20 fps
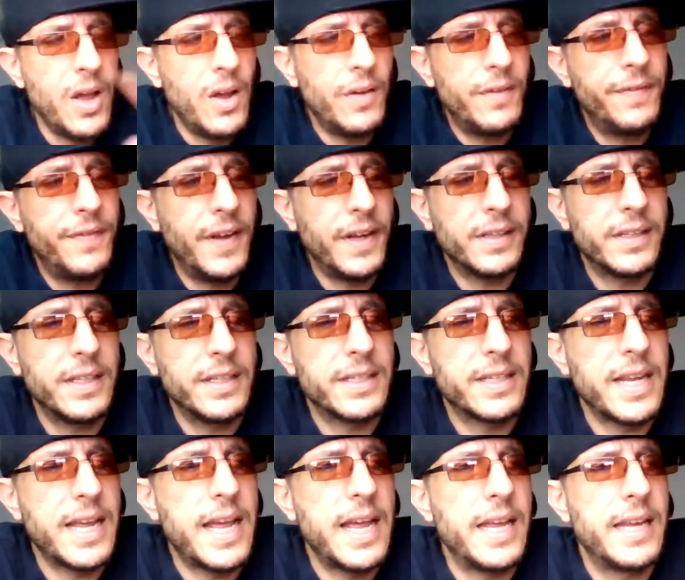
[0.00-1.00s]
fuck this
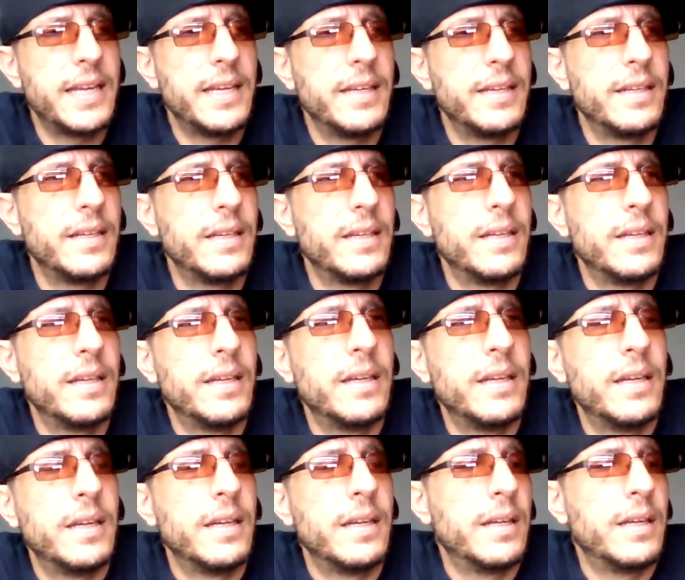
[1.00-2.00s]
guy.
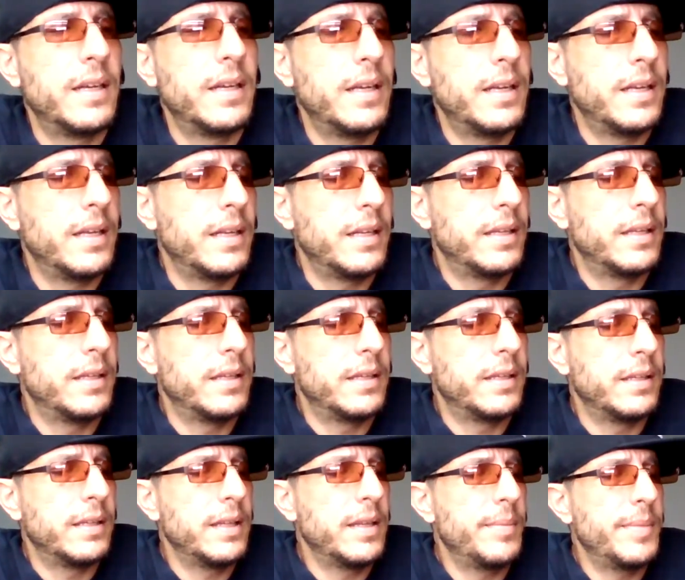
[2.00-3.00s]

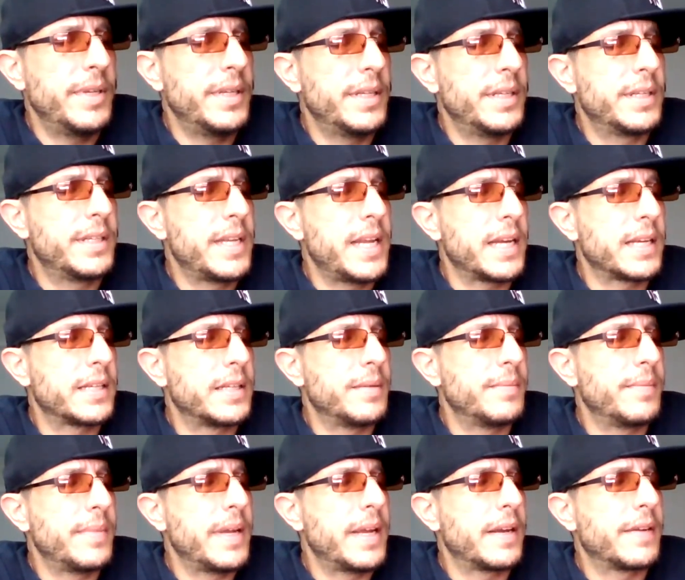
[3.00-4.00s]
Let me just text
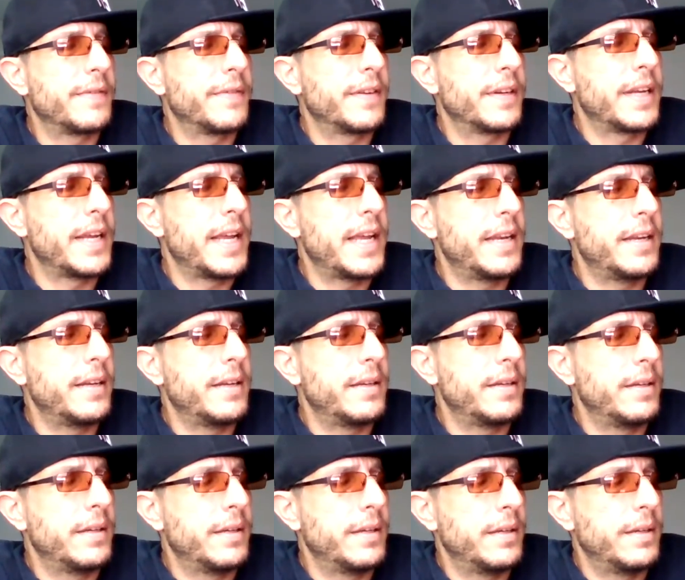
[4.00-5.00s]
him back. Forget it.
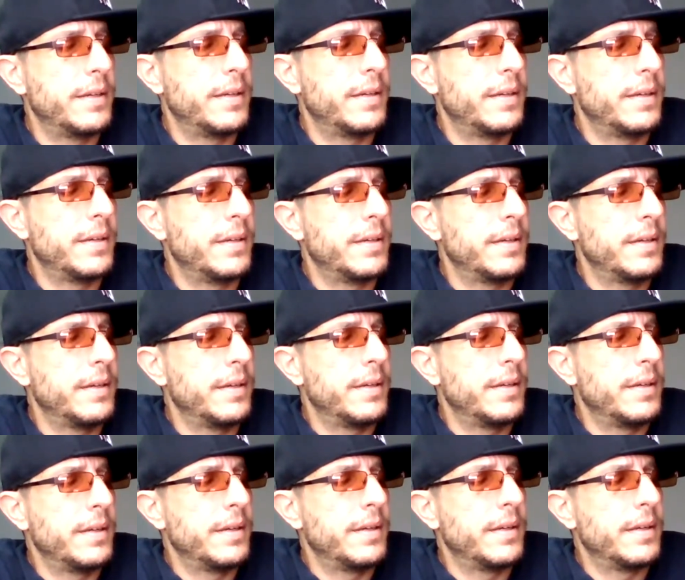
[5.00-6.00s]

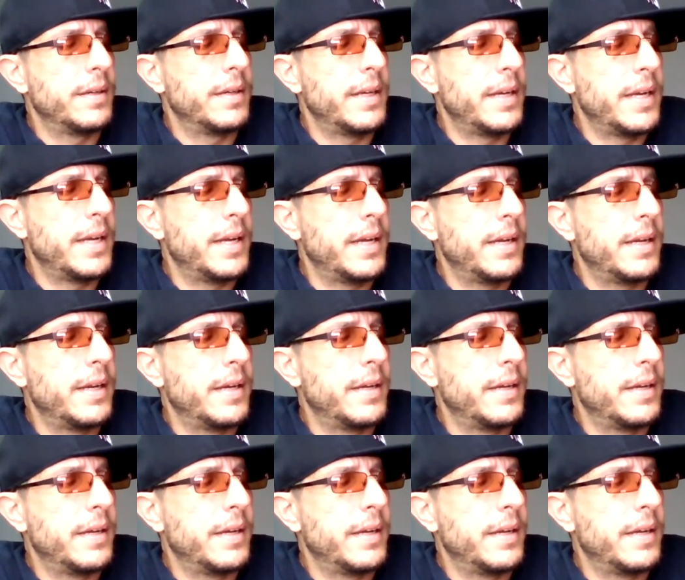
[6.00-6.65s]
Yeah.